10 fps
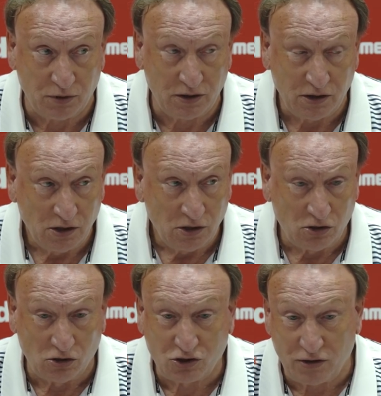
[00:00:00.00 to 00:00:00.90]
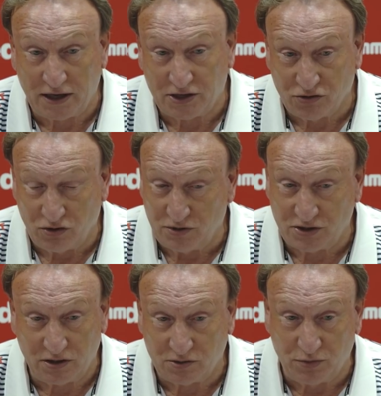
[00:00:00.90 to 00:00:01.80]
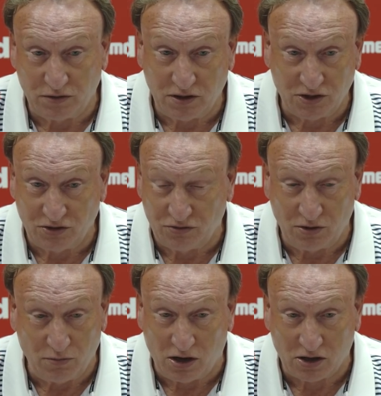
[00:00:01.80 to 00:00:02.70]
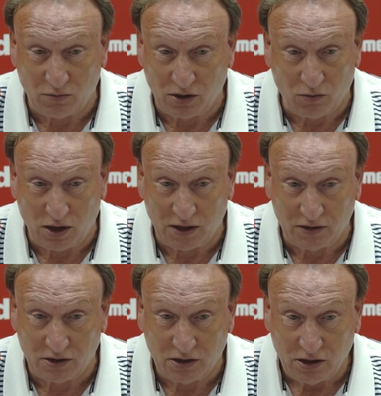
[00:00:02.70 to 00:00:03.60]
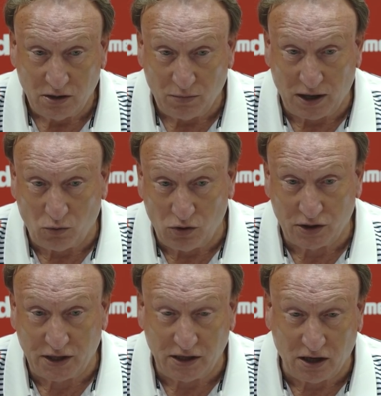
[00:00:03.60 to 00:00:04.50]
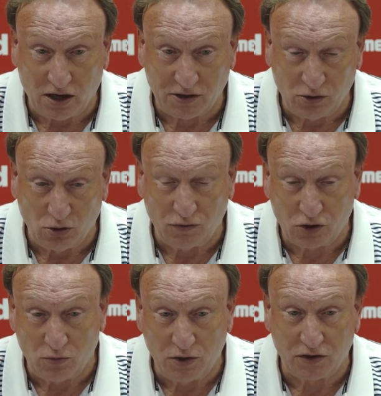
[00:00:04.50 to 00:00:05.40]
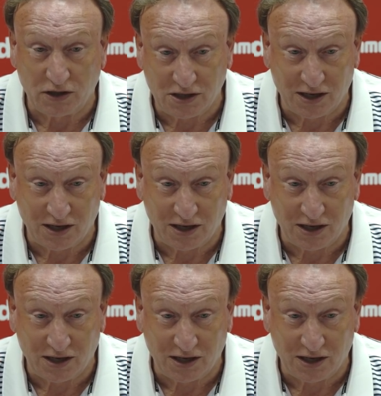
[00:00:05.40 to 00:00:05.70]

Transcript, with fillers: But all credit to him, he's, he's, he's done remarkably well in the by working hard and overcoming things.